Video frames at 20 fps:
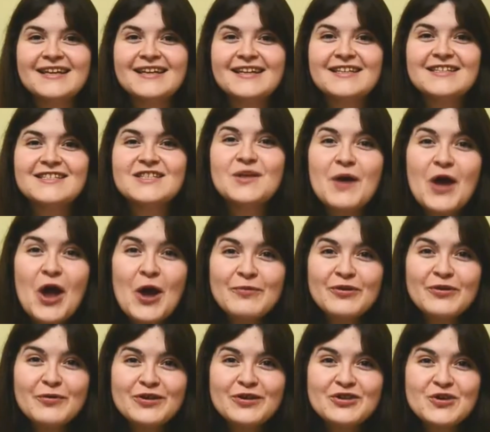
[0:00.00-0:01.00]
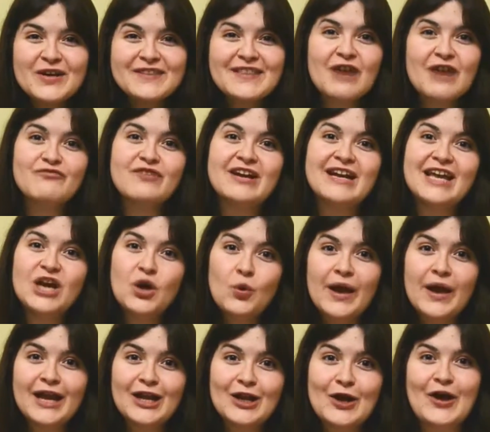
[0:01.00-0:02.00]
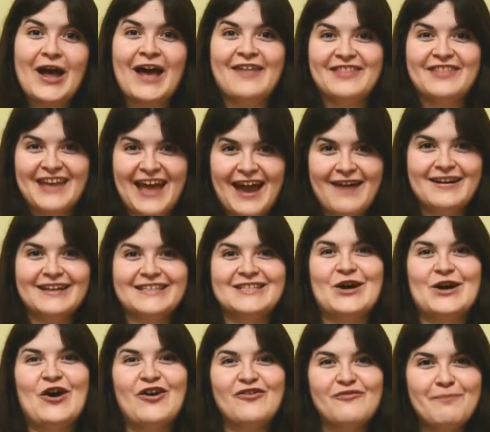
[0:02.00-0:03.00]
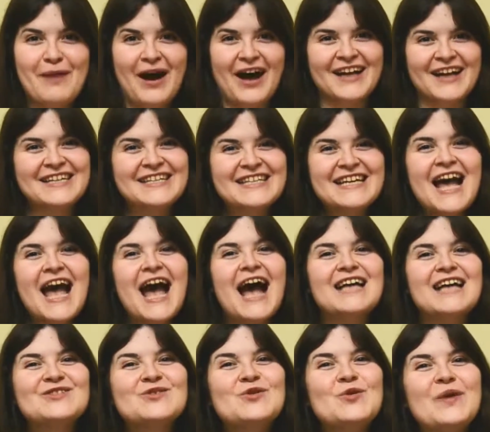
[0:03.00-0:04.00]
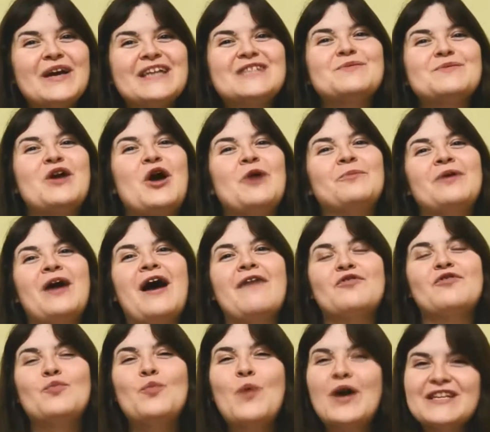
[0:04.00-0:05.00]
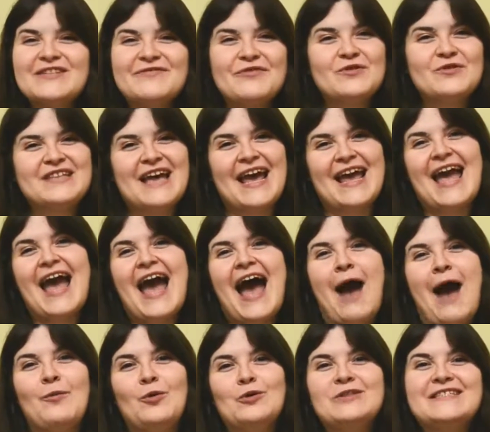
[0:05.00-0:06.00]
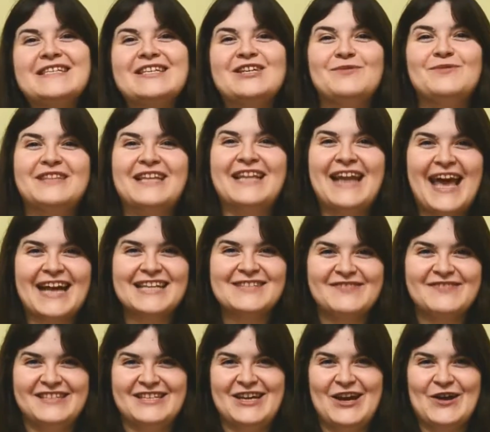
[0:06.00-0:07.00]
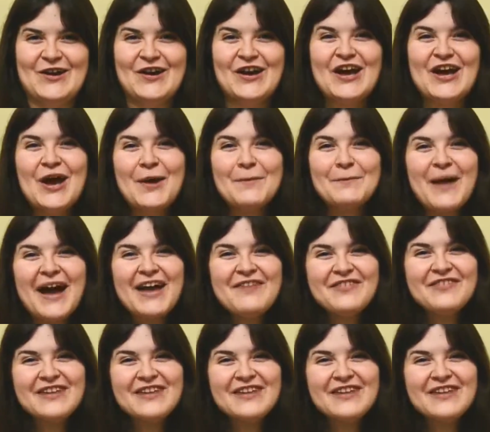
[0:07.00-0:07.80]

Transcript: So I hope you enjoyed that really quick look at the character of Puck. As always, we hope you have a wonderful day and we'll see you in the next video. Bye for